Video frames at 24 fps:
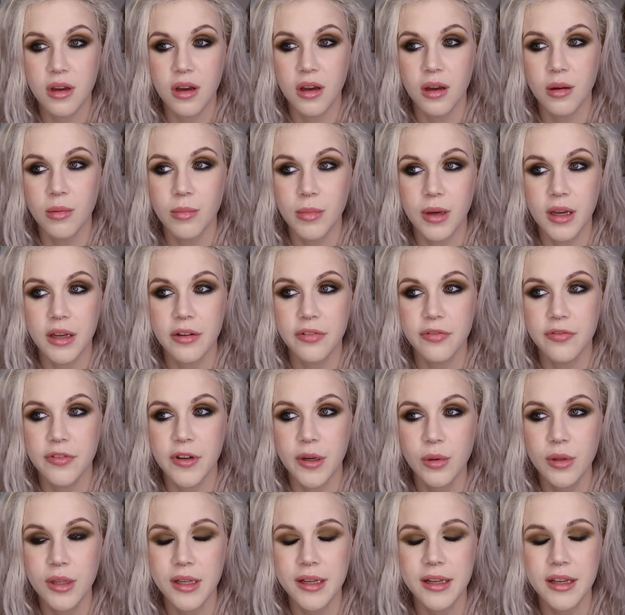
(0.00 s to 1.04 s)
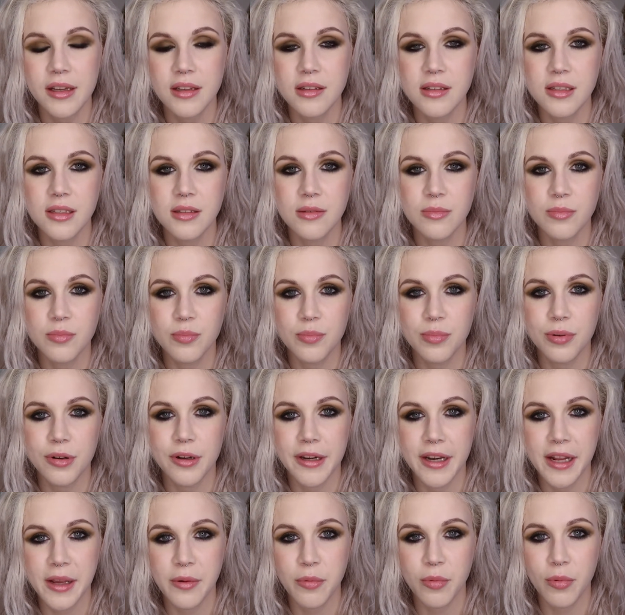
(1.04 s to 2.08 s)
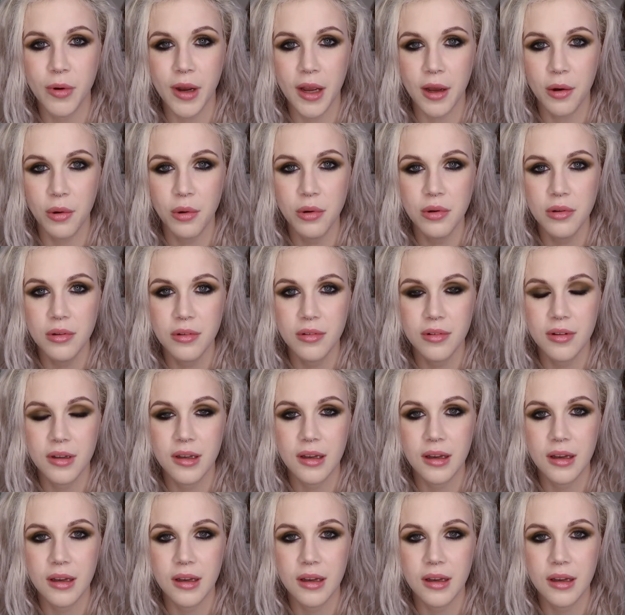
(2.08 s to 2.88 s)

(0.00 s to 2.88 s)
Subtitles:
I felt like I did pretty well.